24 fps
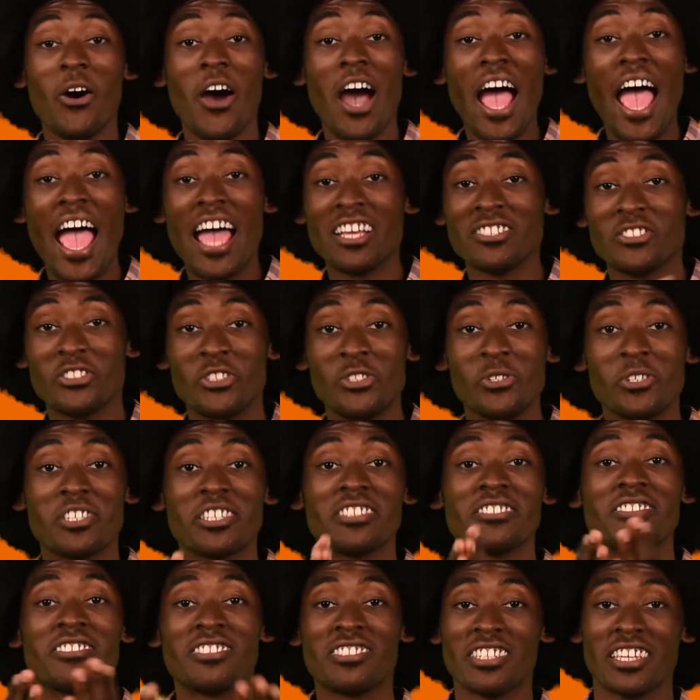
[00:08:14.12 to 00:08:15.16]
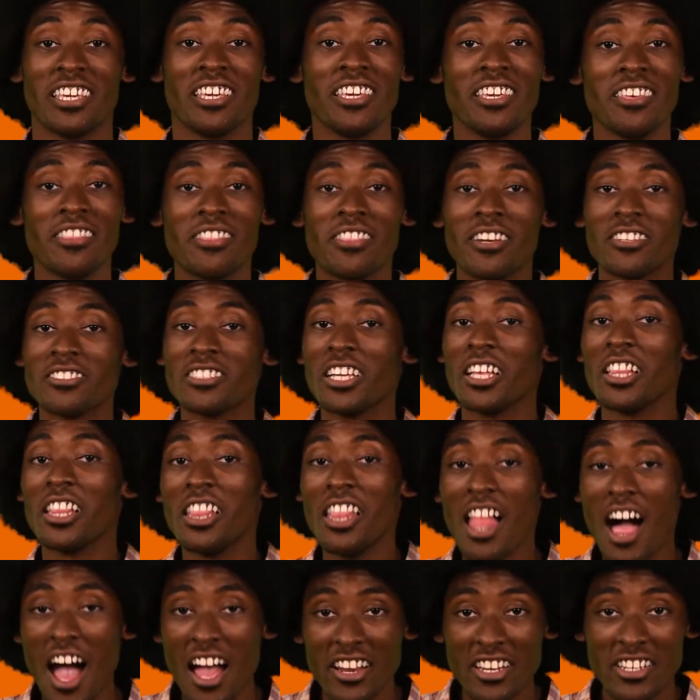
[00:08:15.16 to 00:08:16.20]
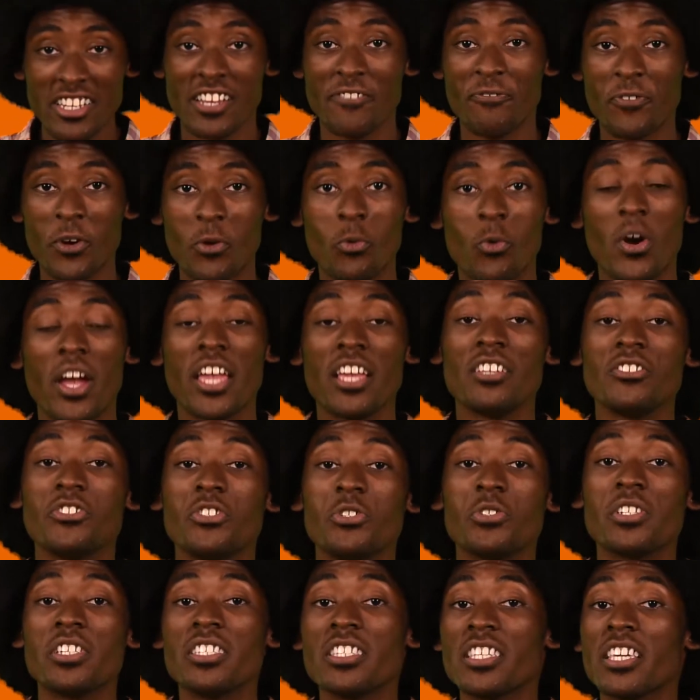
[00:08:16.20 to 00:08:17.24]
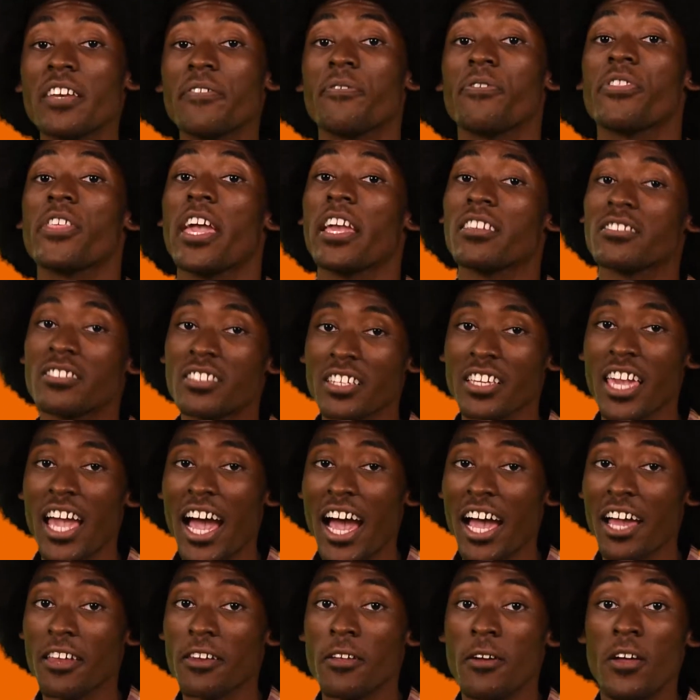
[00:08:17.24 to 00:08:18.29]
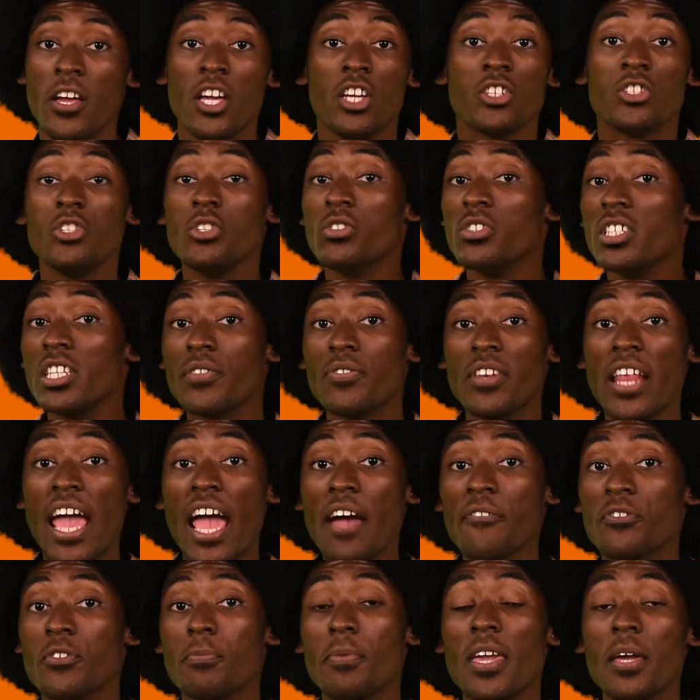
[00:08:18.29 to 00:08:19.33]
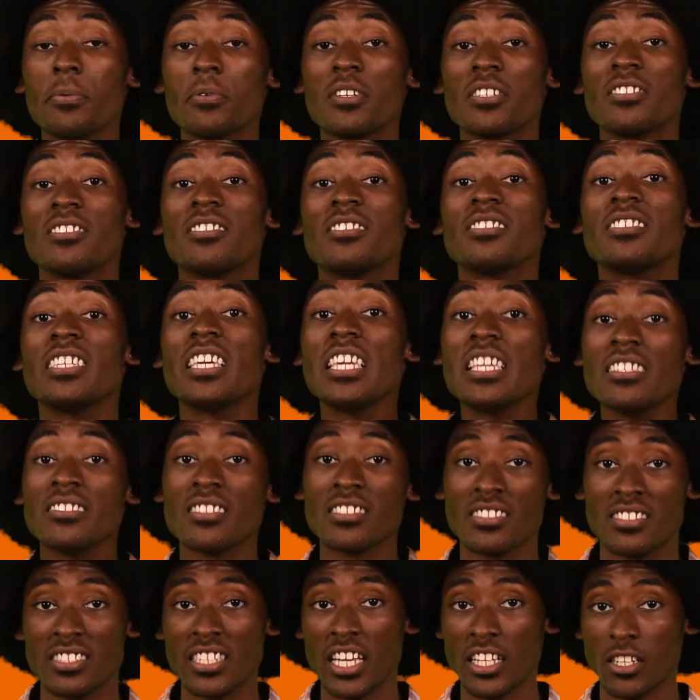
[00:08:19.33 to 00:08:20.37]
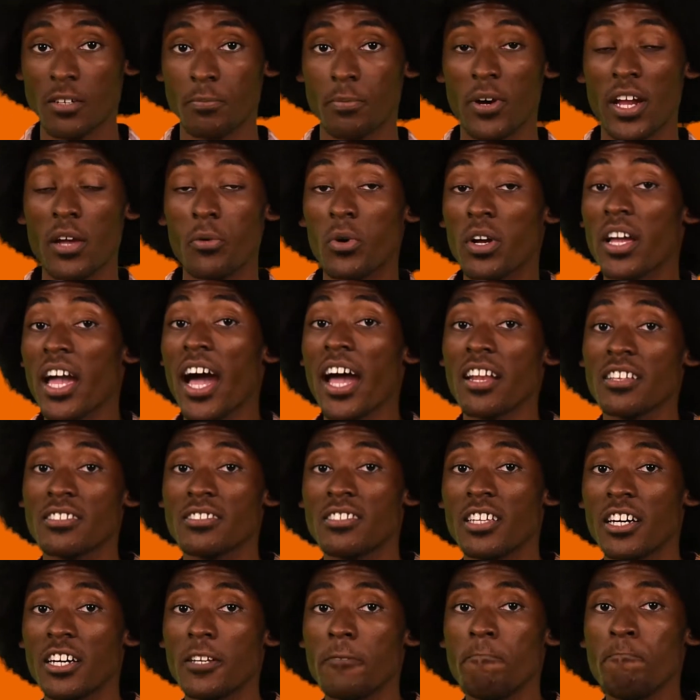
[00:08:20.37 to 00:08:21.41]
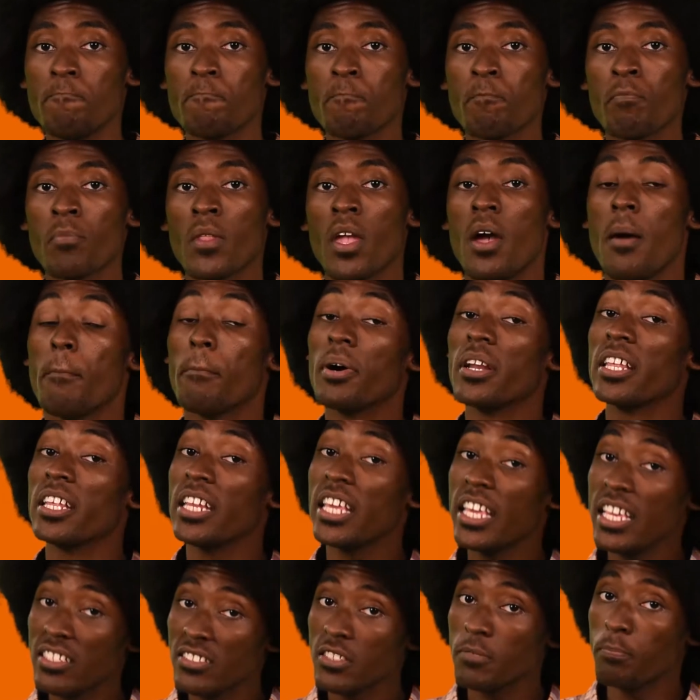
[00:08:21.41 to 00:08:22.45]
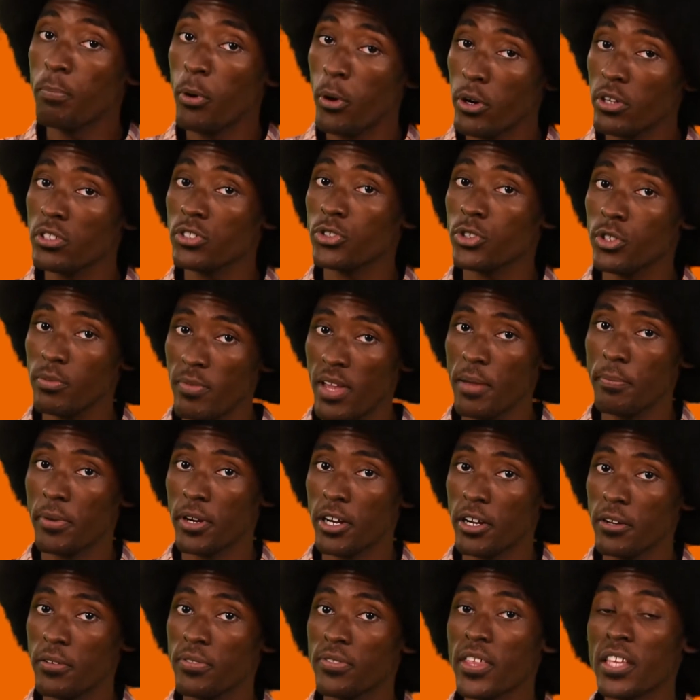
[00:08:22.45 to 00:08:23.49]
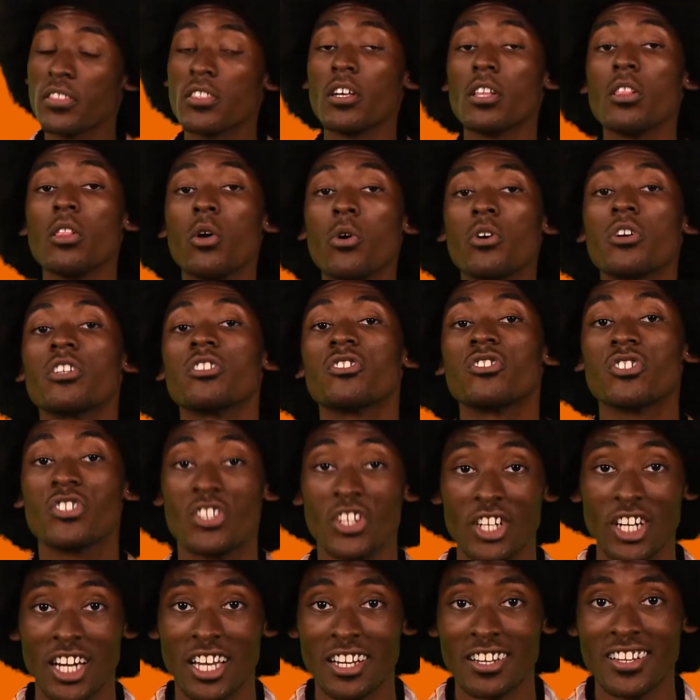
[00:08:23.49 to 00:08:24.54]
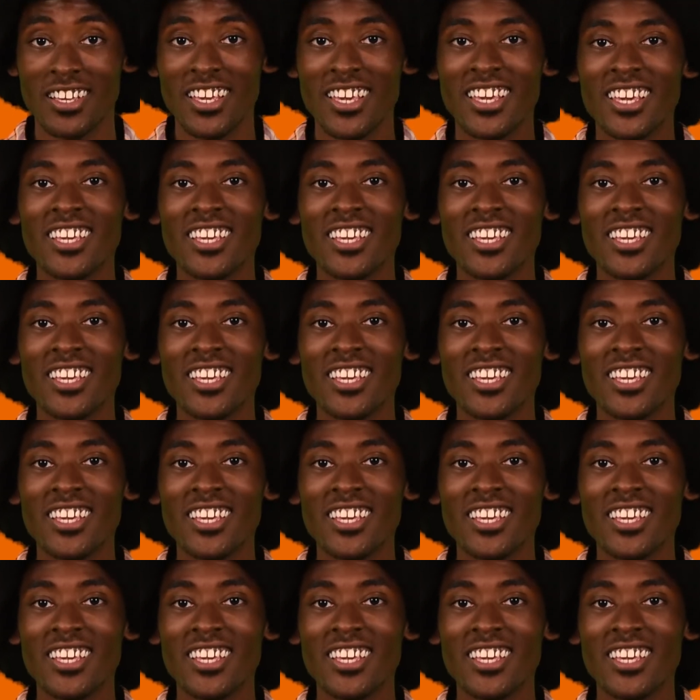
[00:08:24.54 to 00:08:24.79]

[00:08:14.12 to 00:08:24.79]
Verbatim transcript: As you can see, there's a lot of different ways you can give thanks to God. You don't even have to be able to sing to celebrate what God has done. But it is important to remember that the Lord is good.